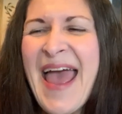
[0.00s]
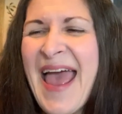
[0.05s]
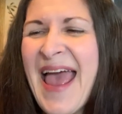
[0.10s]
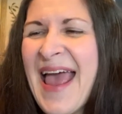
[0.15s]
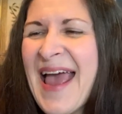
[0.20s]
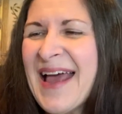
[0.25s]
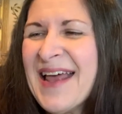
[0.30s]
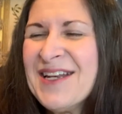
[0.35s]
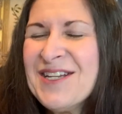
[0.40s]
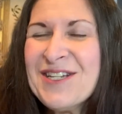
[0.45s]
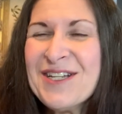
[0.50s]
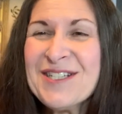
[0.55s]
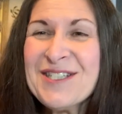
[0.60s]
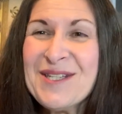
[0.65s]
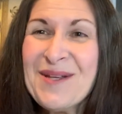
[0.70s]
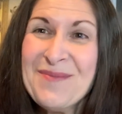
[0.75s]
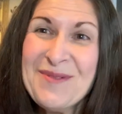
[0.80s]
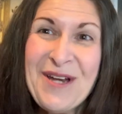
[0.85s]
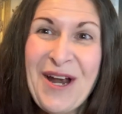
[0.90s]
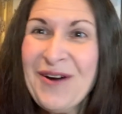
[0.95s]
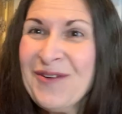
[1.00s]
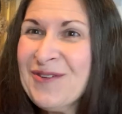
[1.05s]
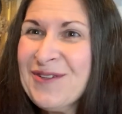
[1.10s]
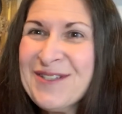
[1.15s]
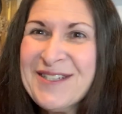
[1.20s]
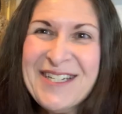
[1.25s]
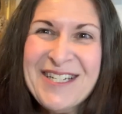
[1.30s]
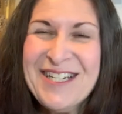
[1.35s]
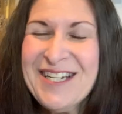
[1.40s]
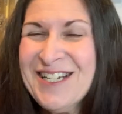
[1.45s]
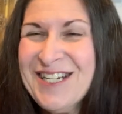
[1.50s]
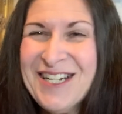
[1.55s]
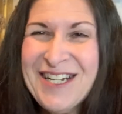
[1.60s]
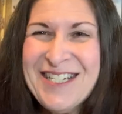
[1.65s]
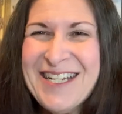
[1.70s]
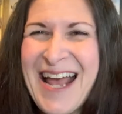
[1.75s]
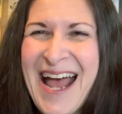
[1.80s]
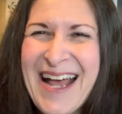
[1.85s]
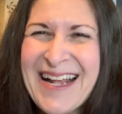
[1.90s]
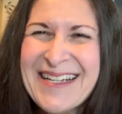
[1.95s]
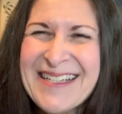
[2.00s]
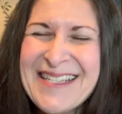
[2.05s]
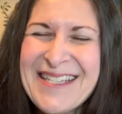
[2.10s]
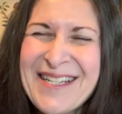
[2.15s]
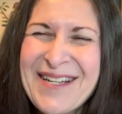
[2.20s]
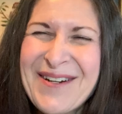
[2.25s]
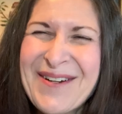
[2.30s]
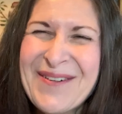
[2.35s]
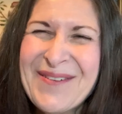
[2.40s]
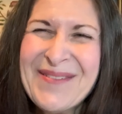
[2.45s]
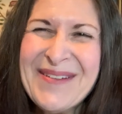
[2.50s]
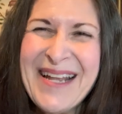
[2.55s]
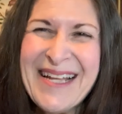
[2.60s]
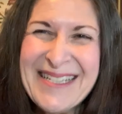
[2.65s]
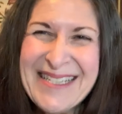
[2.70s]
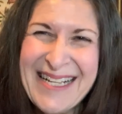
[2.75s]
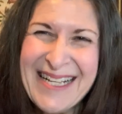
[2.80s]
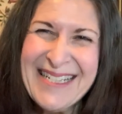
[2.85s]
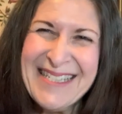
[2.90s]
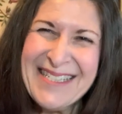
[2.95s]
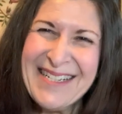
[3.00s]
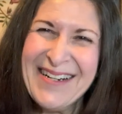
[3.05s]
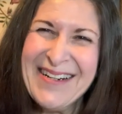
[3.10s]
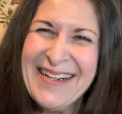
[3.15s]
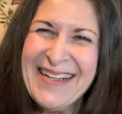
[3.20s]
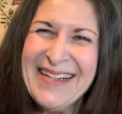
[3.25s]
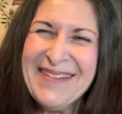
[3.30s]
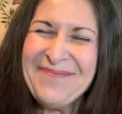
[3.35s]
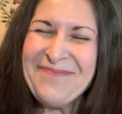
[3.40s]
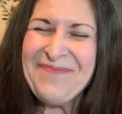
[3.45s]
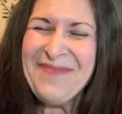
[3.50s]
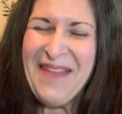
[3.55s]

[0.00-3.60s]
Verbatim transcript: and just some general stitchy chit chat. So let's get started.